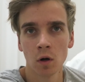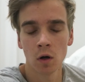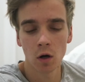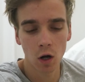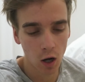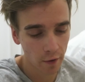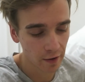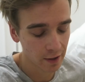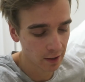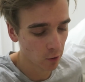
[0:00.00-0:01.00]
Oh, I've
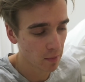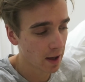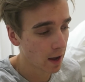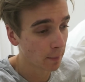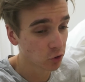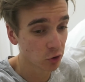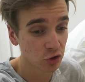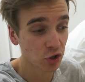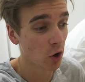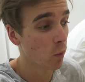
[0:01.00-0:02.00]
had a little mare. I'm doing
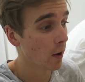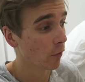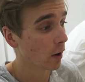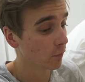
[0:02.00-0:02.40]
so well, right?